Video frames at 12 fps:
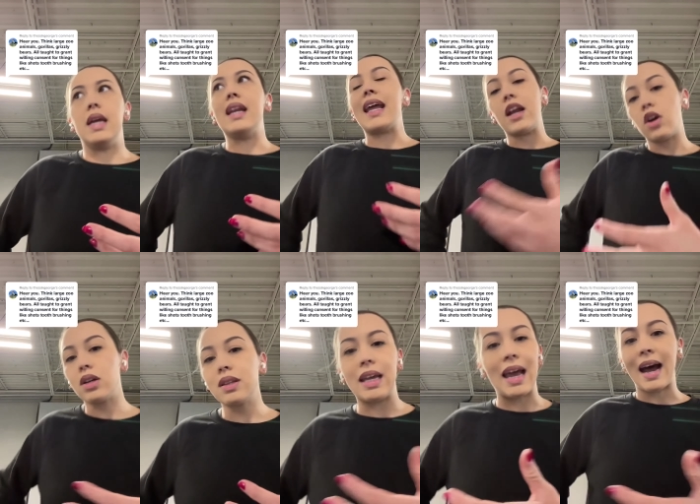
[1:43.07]

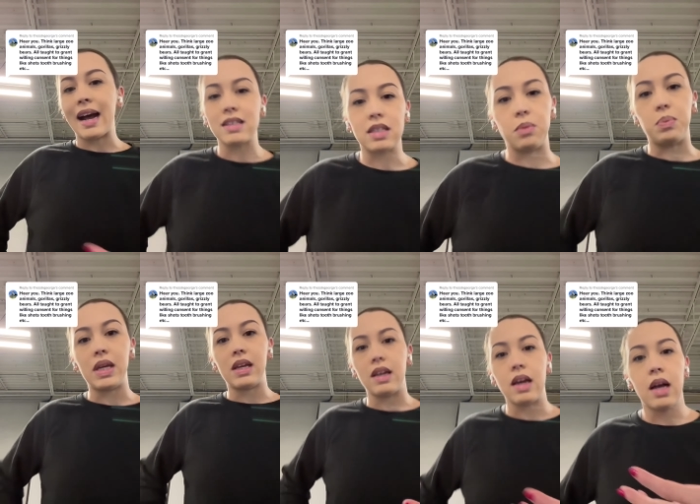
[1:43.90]
inherently has to
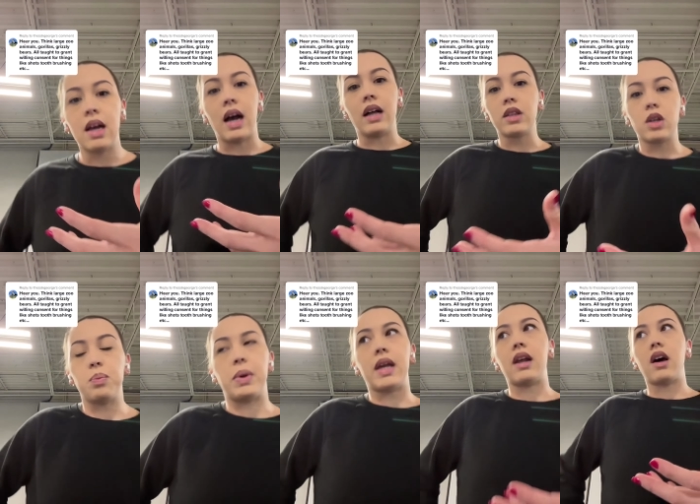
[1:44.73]
be a little
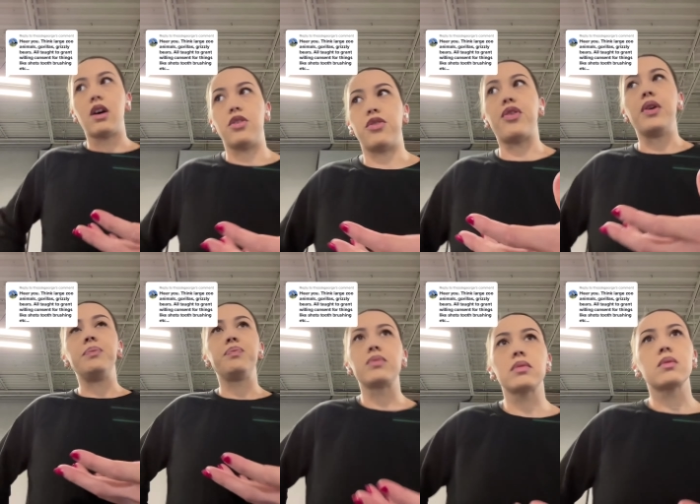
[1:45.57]
bit of
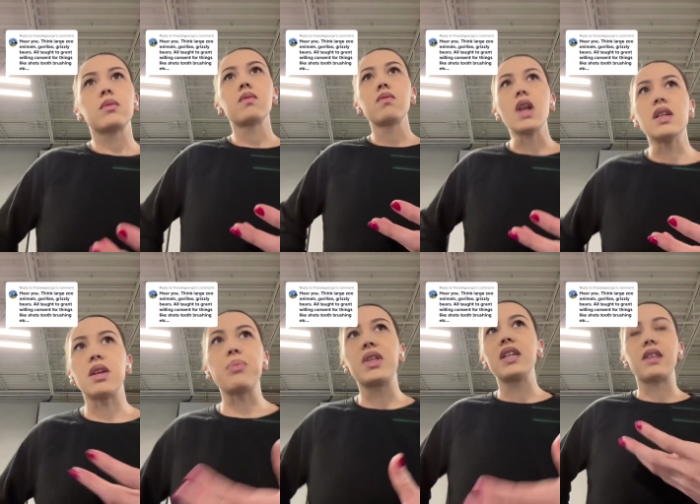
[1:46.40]

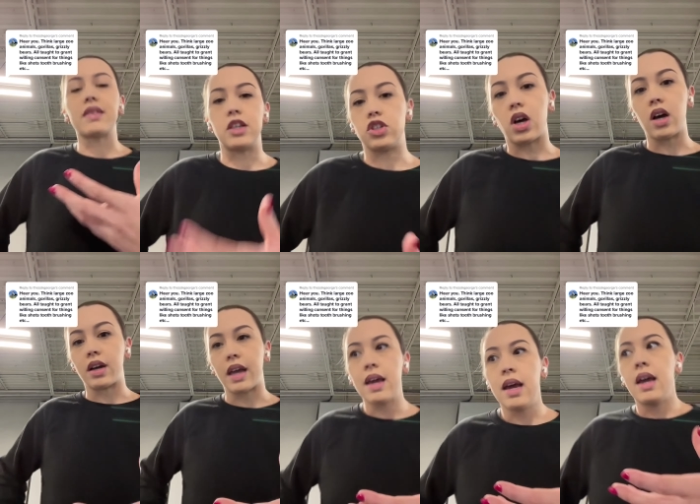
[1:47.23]
some things that the
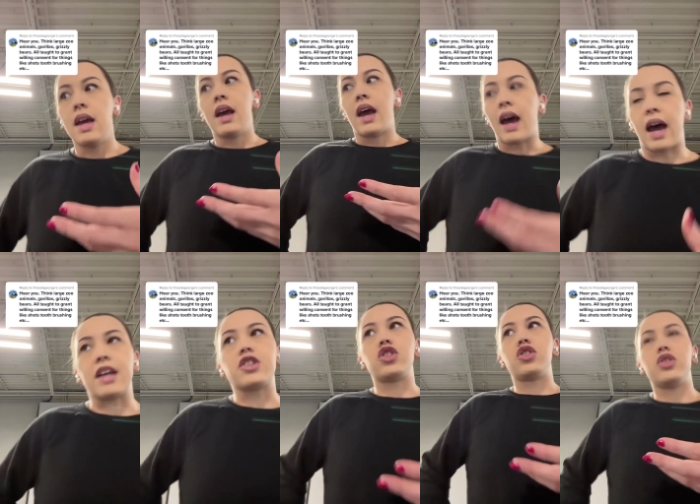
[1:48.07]
dog
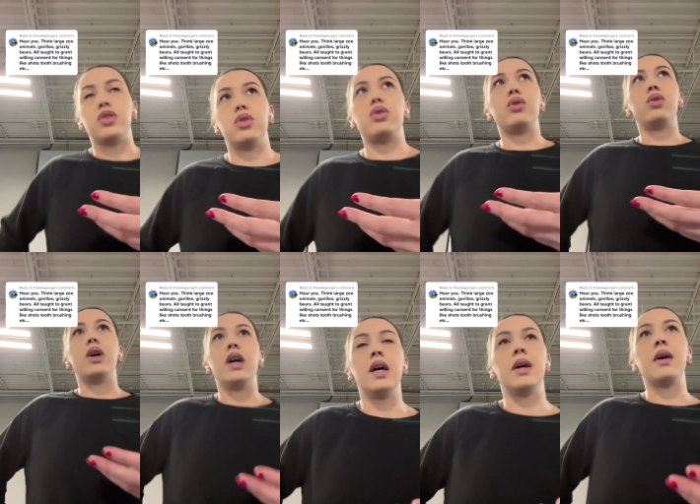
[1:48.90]
has to
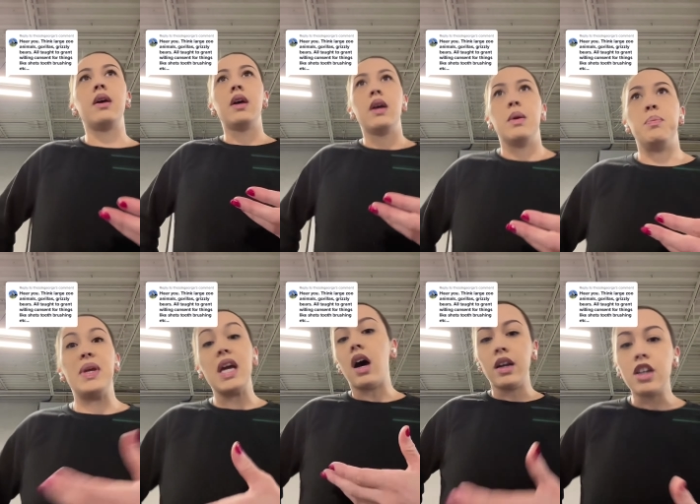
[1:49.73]

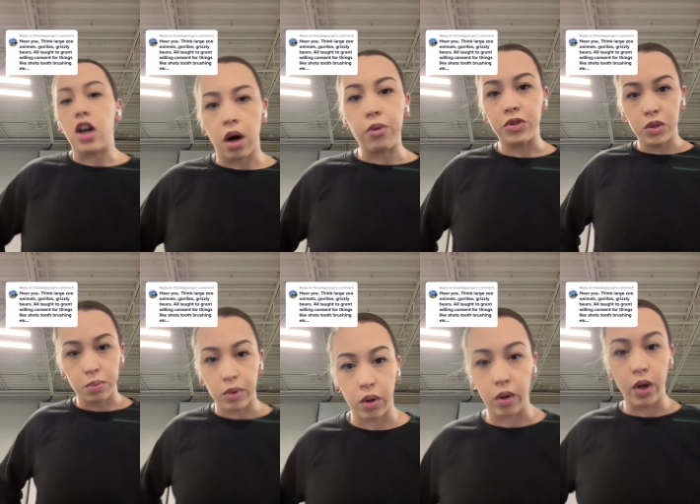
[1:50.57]
be
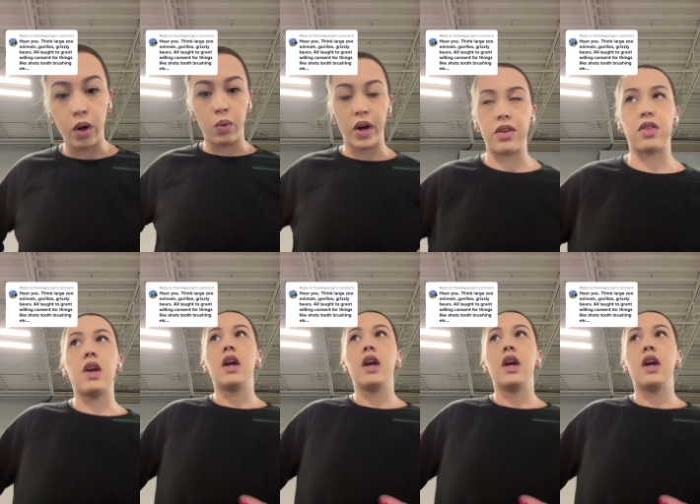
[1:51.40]
uncomfortable with.